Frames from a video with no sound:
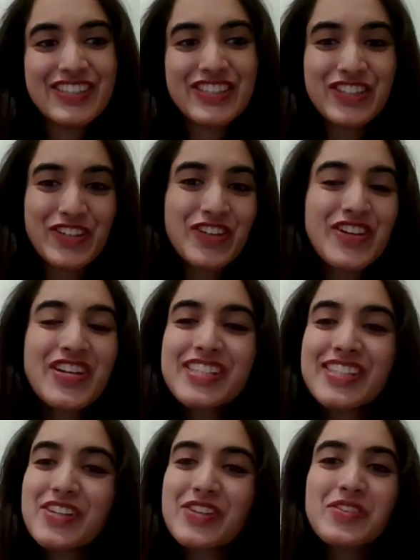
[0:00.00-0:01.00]
Sure.
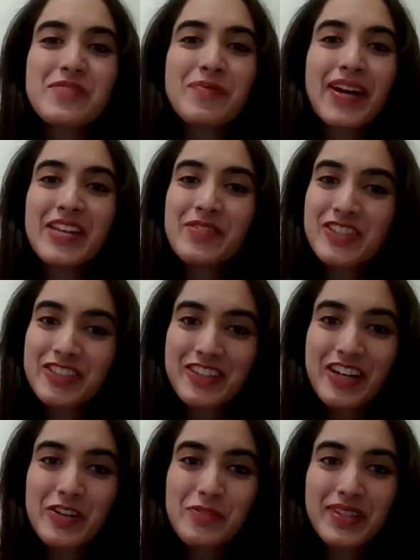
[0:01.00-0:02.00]
So my name is
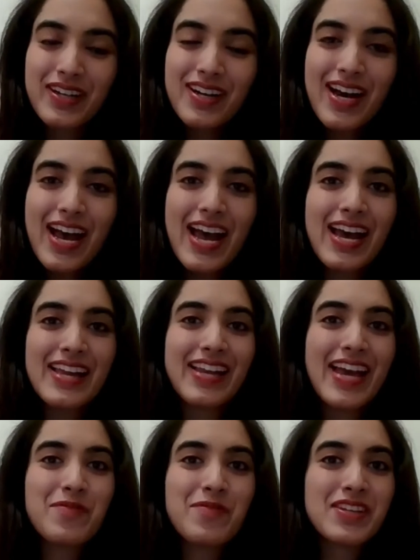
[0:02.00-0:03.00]
Kritika Gupta, and
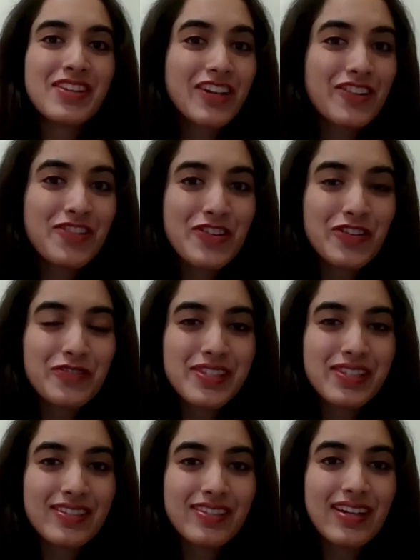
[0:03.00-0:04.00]
I'm the in-country
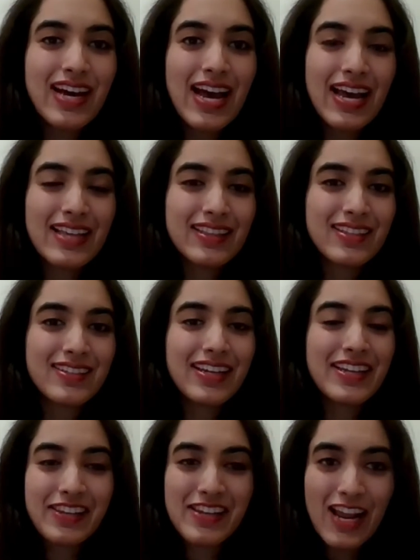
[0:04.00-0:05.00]
officer and the
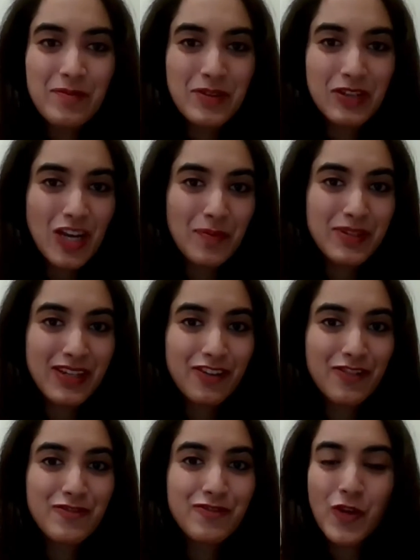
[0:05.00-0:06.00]
Indian alumni chapter head
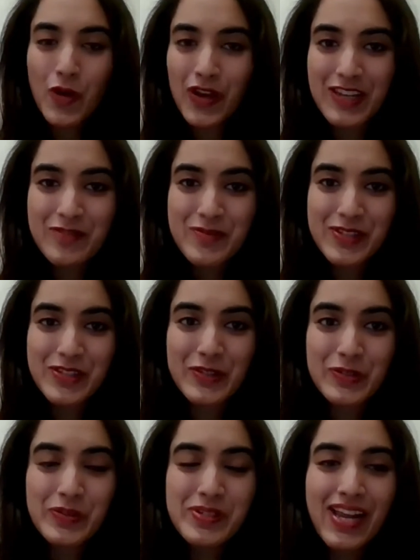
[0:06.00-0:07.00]
for Henley Business
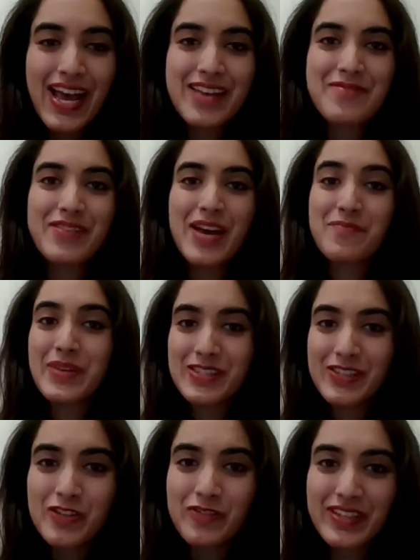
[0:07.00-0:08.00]
School, and I'm based
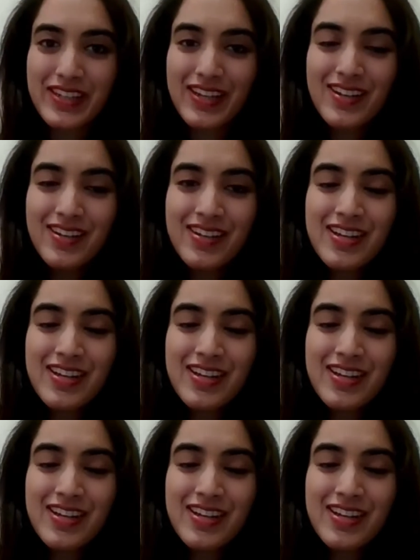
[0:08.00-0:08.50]
out of India.